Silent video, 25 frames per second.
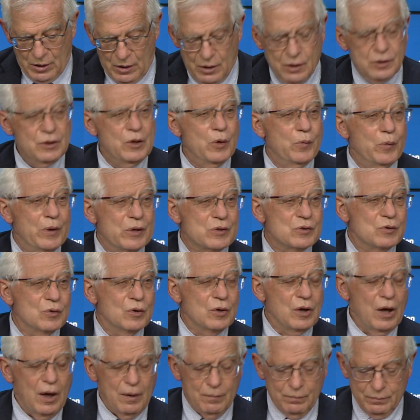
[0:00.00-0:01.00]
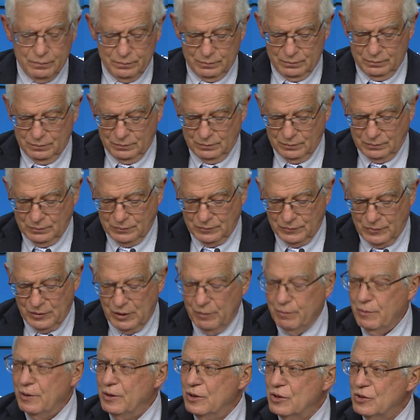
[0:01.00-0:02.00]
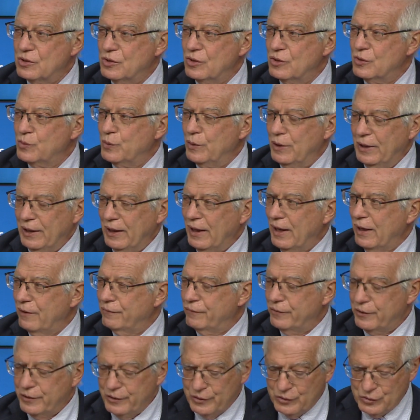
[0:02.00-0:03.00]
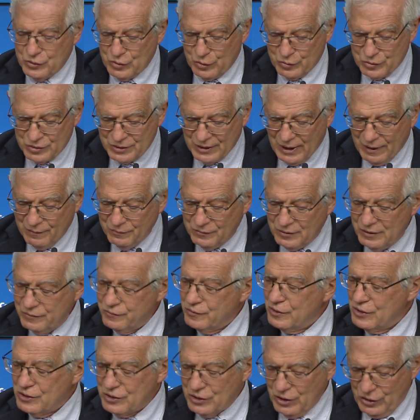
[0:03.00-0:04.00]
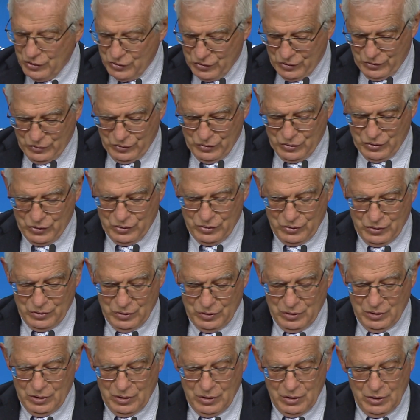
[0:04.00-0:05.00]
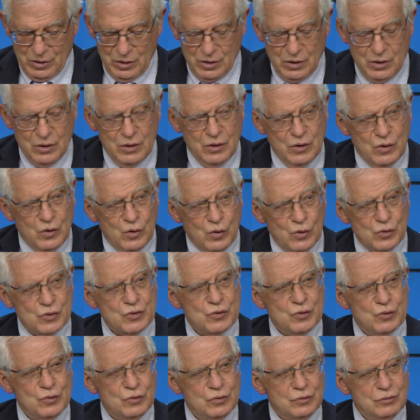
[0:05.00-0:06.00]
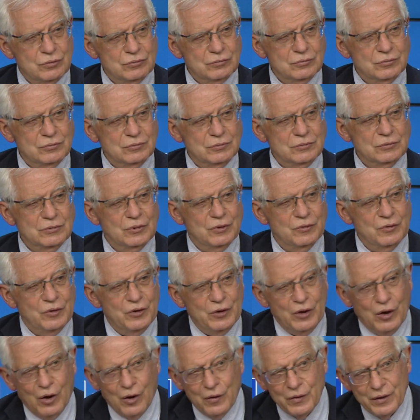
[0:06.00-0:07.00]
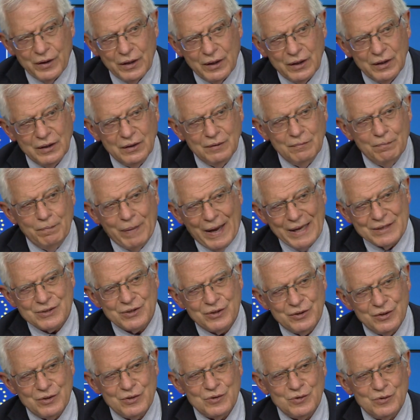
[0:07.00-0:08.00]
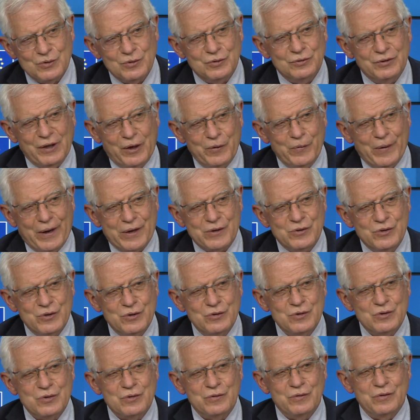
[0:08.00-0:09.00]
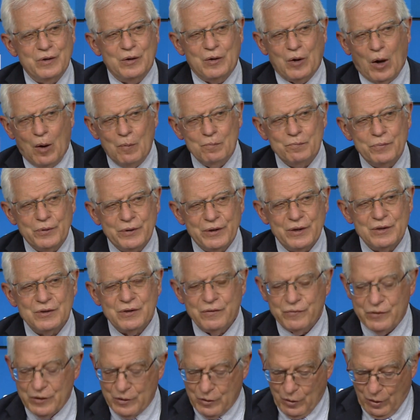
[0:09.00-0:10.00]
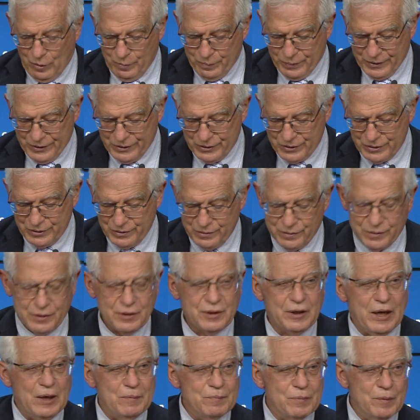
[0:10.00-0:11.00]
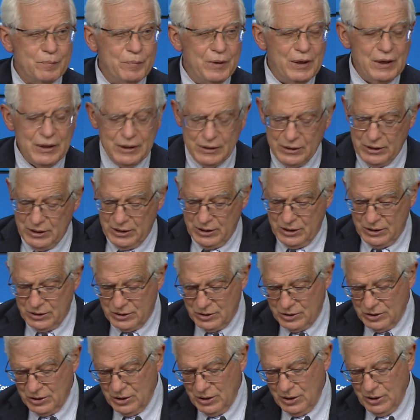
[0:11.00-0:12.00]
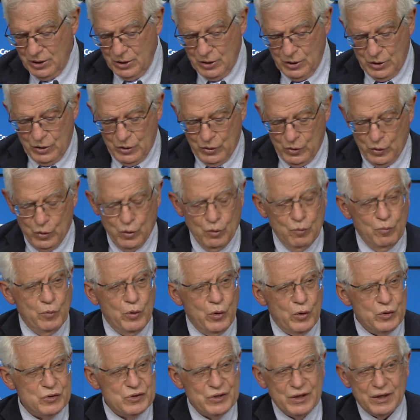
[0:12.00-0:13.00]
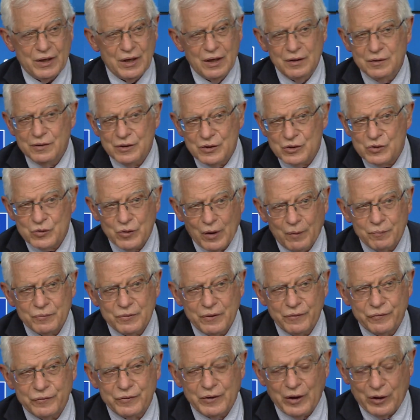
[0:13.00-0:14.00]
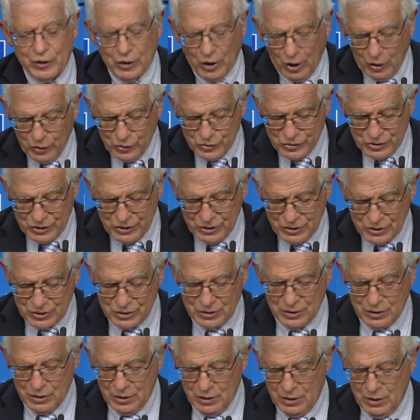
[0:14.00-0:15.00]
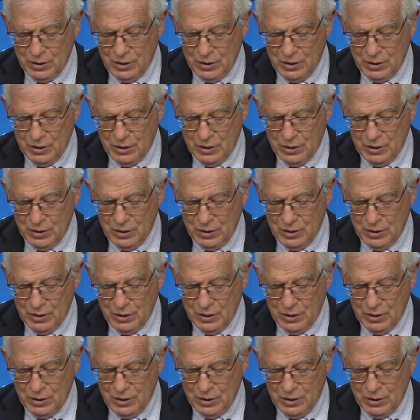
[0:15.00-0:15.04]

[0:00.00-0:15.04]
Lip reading: In the weeks to come, the ministers will have substantive discussions also on the other baskets or directions, the components of the compass, capabilities, emerging and disruptive technologies,